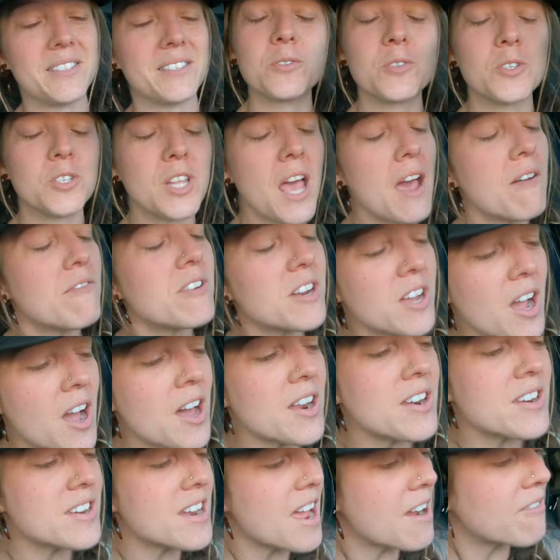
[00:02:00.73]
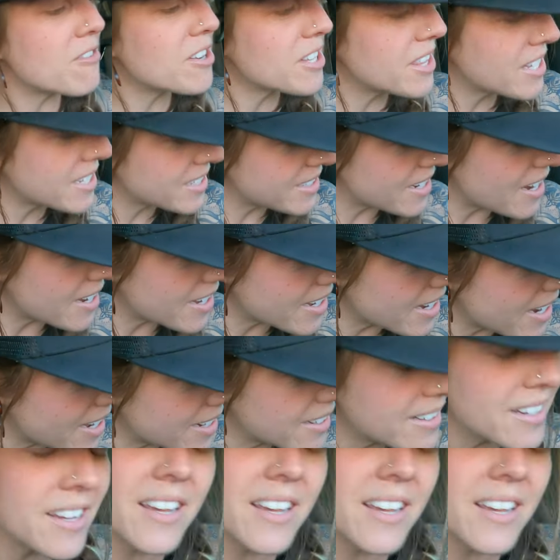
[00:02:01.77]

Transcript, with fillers: So just haven't gotten everything done yet.